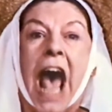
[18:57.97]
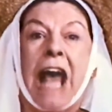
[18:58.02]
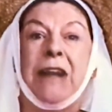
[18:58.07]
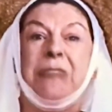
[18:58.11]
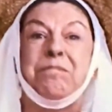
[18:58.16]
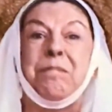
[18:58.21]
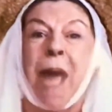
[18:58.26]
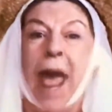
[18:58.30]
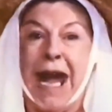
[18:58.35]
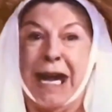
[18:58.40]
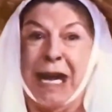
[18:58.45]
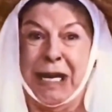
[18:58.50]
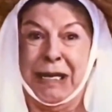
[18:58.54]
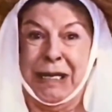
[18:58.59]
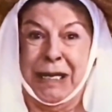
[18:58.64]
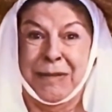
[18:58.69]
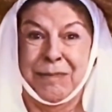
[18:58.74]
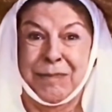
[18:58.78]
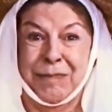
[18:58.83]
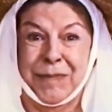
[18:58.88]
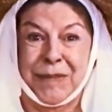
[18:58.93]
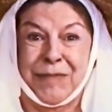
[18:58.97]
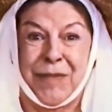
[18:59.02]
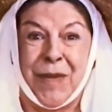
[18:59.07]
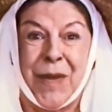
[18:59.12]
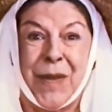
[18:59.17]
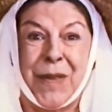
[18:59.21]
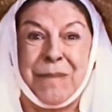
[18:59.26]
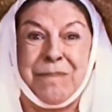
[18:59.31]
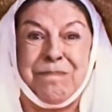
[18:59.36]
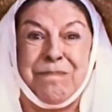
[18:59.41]
and married him
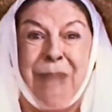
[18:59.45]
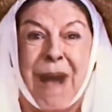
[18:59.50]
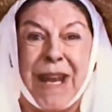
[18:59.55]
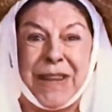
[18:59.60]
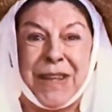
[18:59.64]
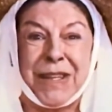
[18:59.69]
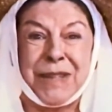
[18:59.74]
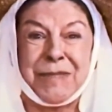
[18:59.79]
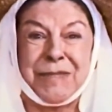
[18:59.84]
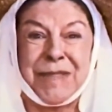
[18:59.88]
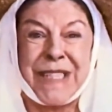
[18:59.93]
before the month